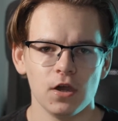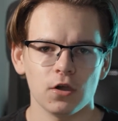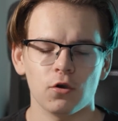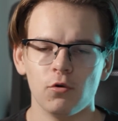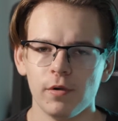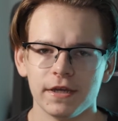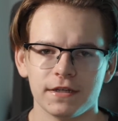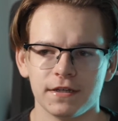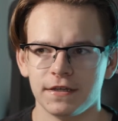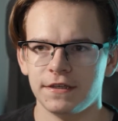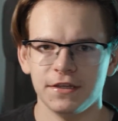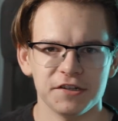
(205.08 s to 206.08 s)
quick
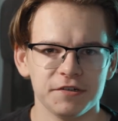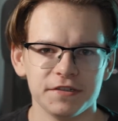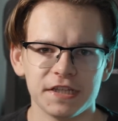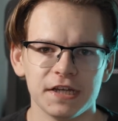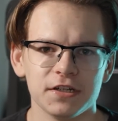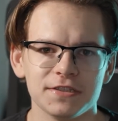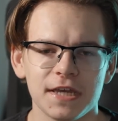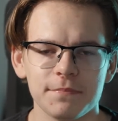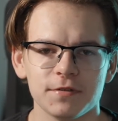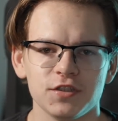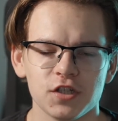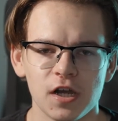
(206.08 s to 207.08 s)
here and there type
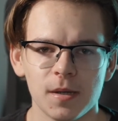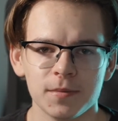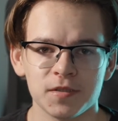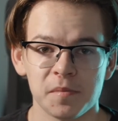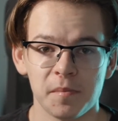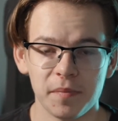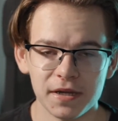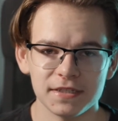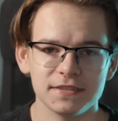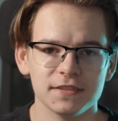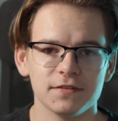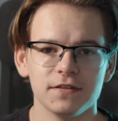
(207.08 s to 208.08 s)
of jobs, but
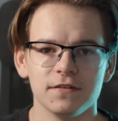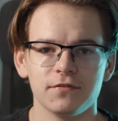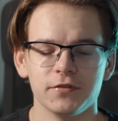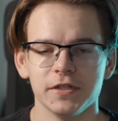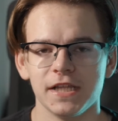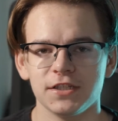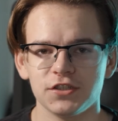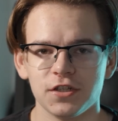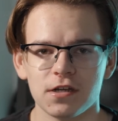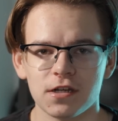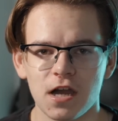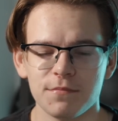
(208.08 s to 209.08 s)

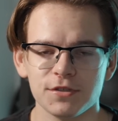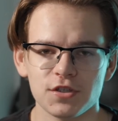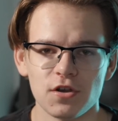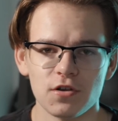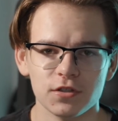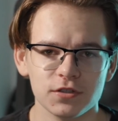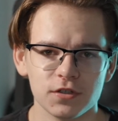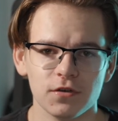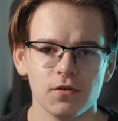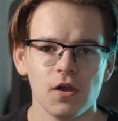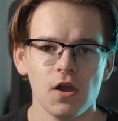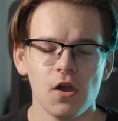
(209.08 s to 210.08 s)
freelancer.com is also
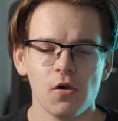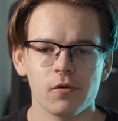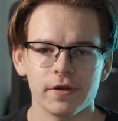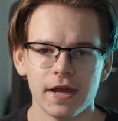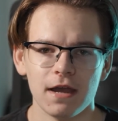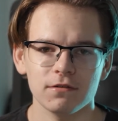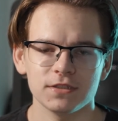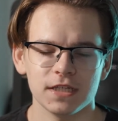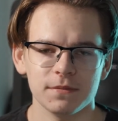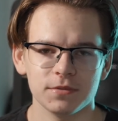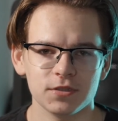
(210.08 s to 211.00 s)
where I was able